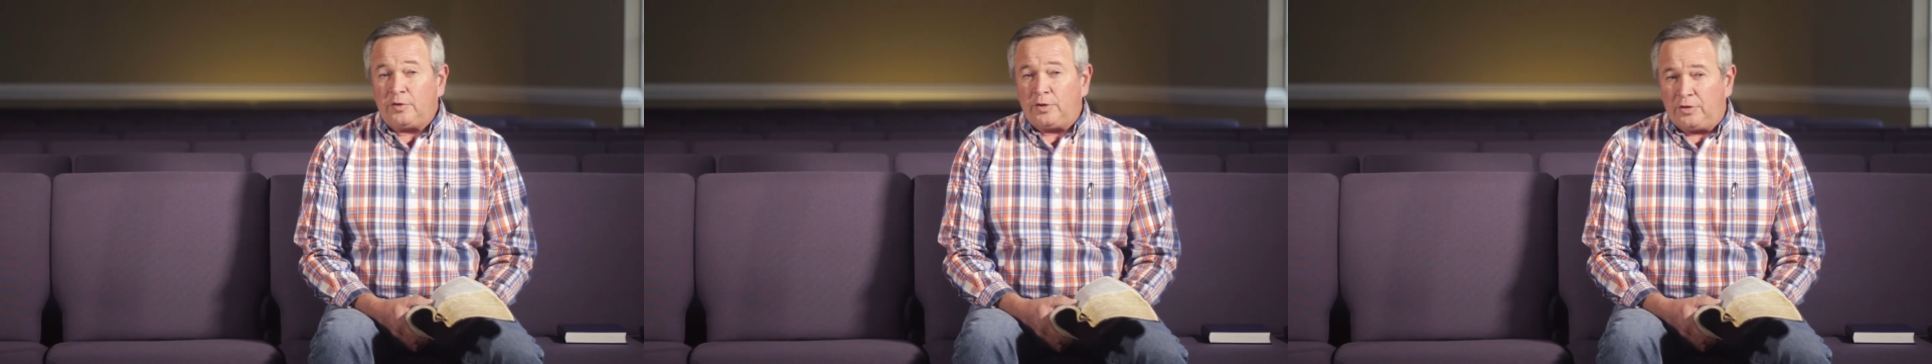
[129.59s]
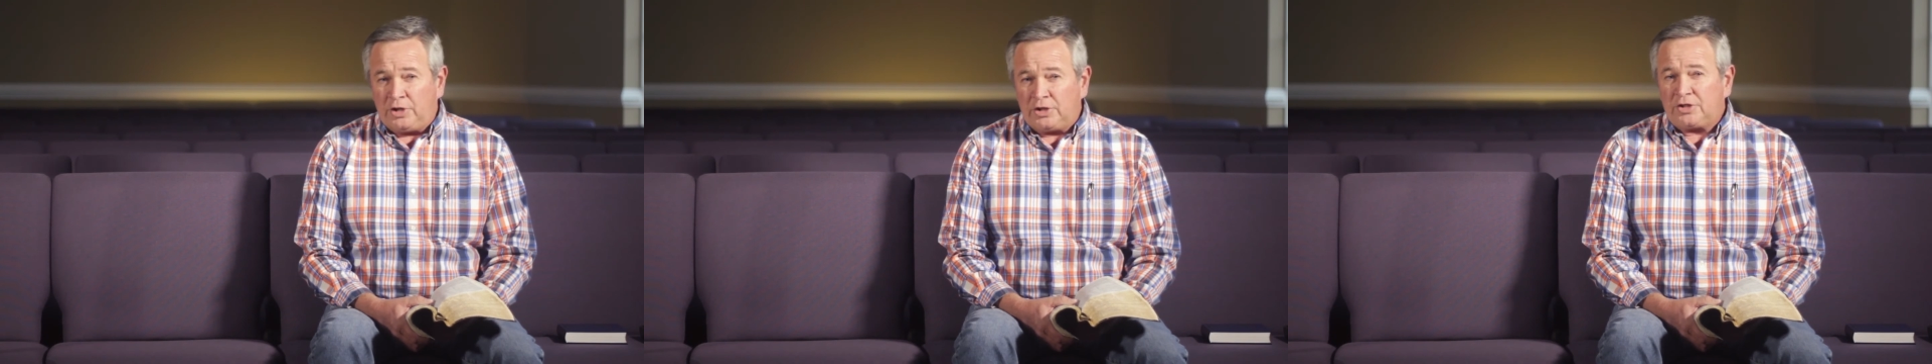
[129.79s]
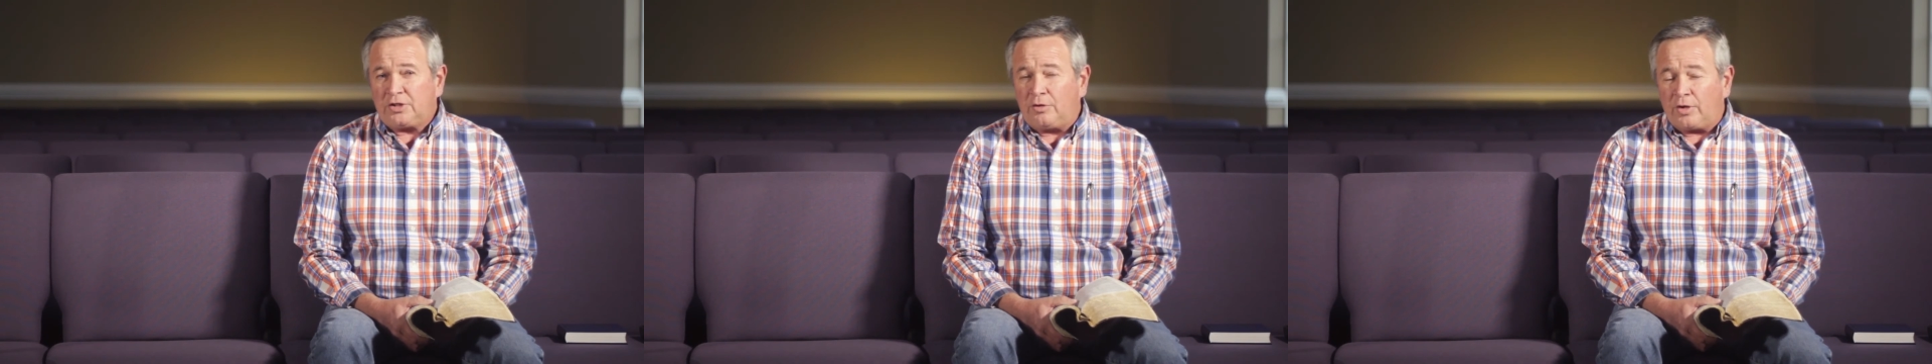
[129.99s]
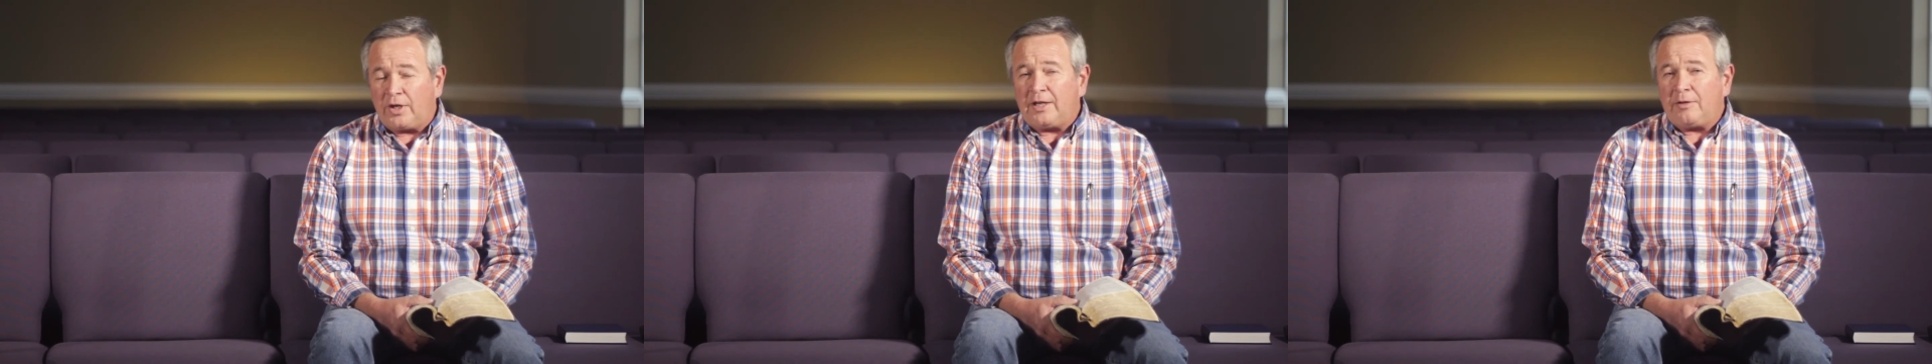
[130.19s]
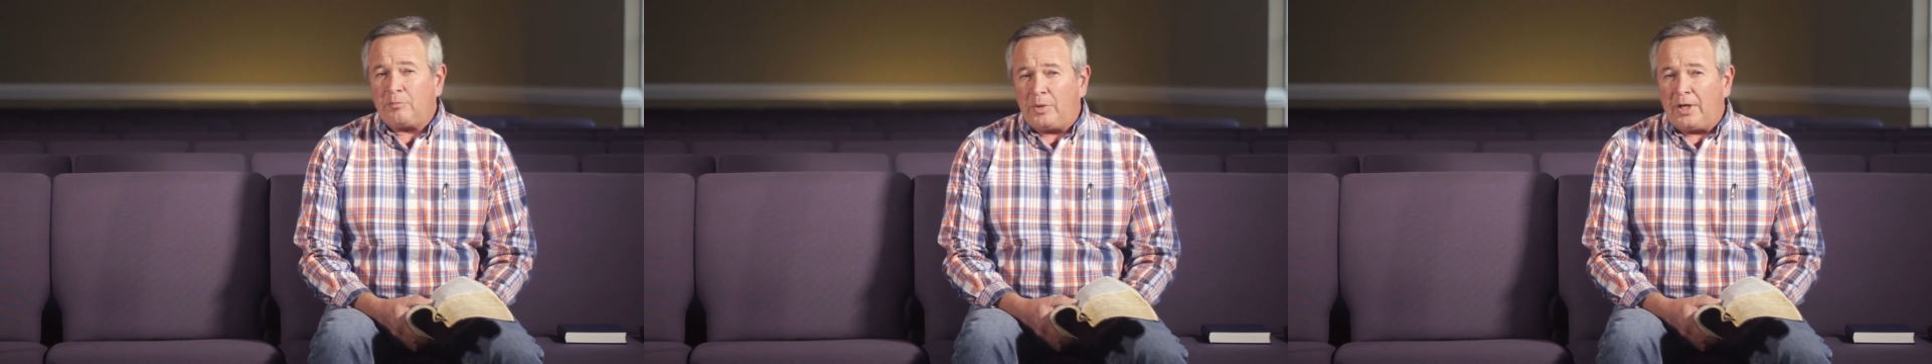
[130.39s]
for this
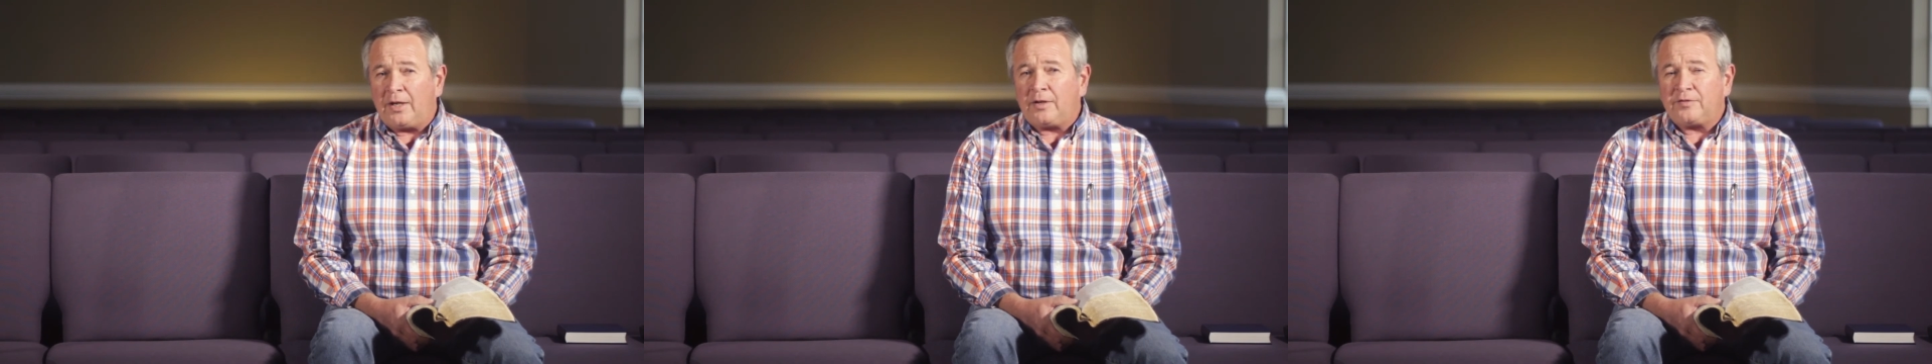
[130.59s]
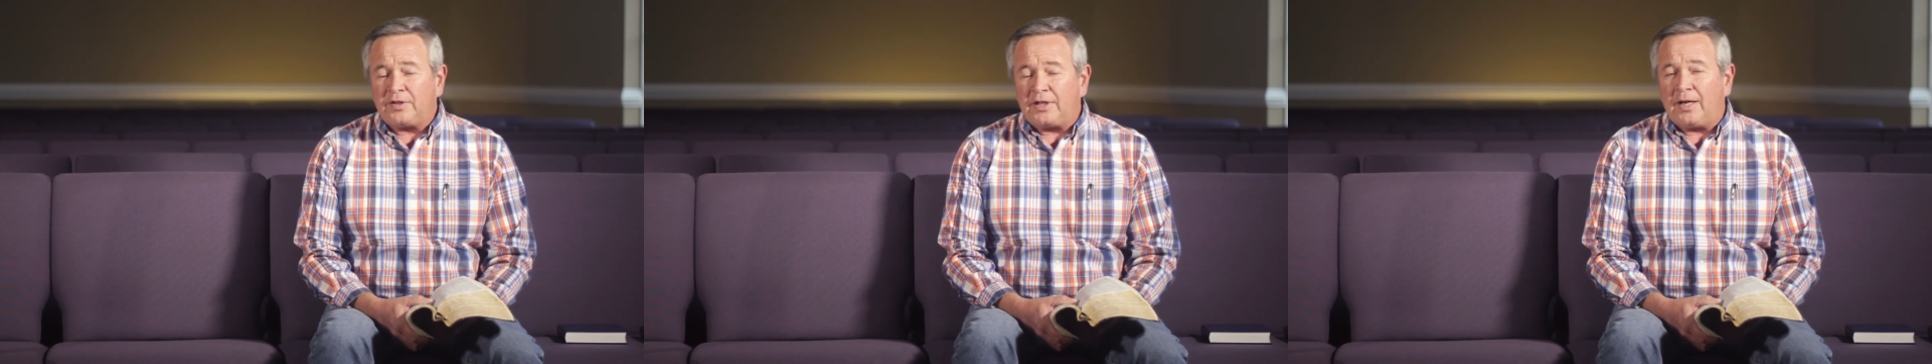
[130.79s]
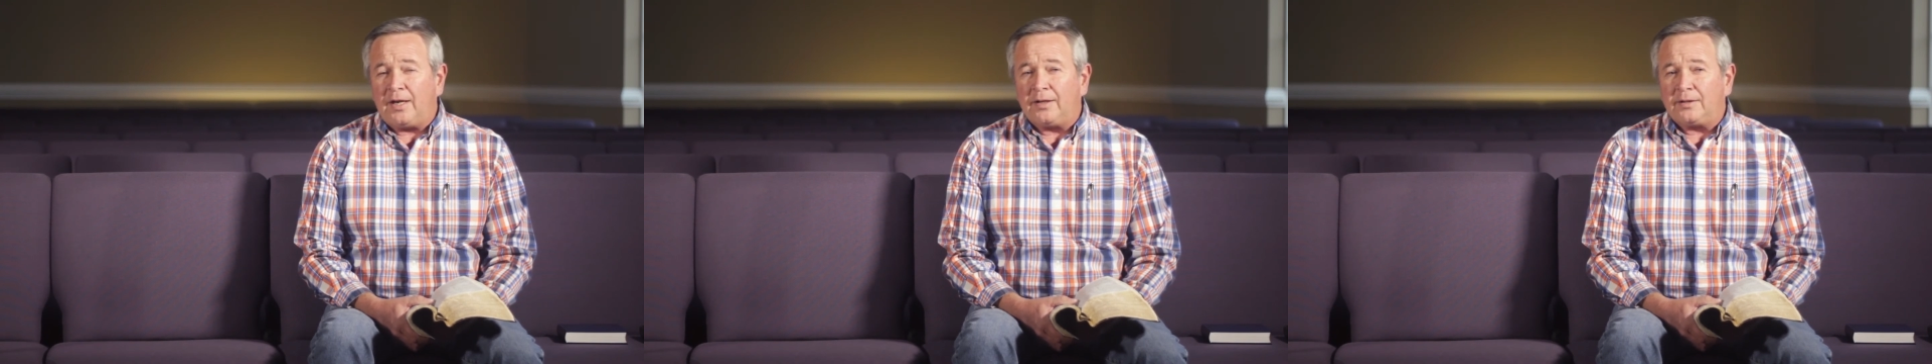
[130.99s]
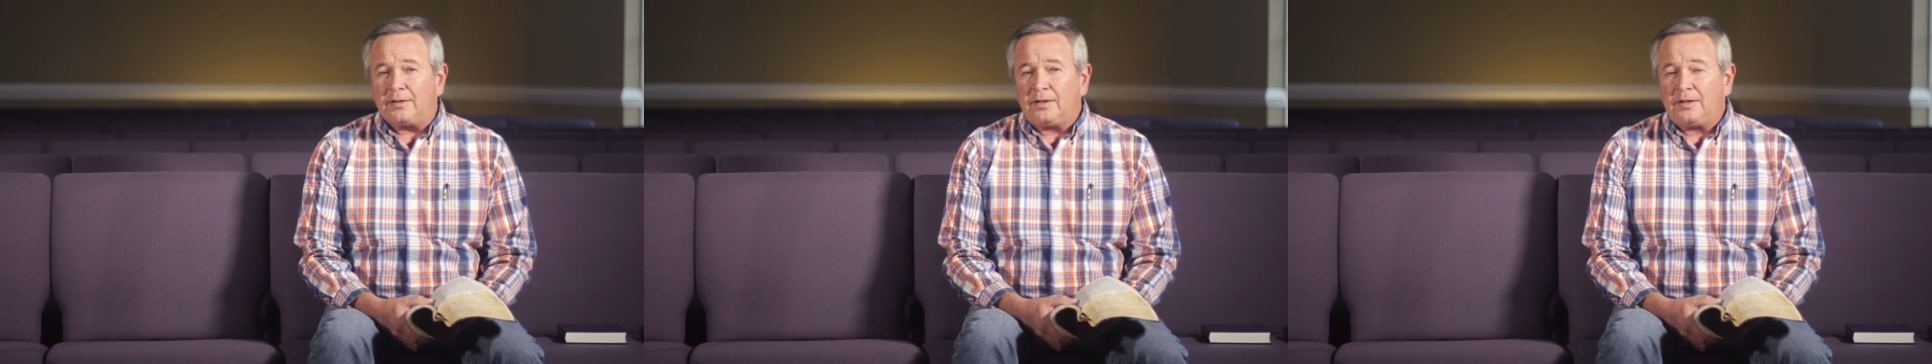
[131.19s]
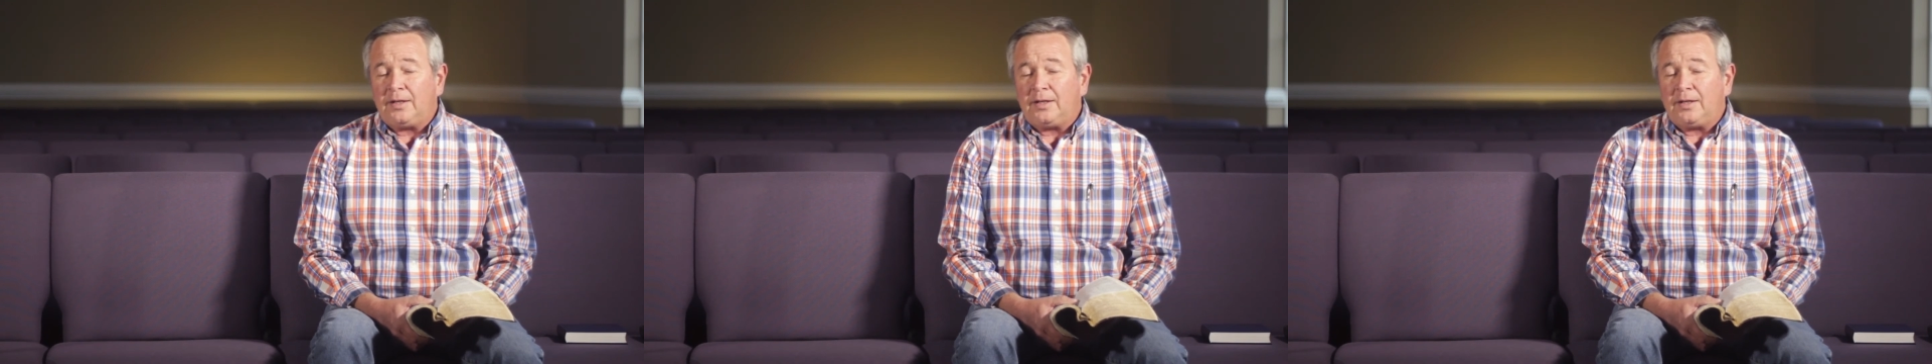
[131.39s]
great man of God.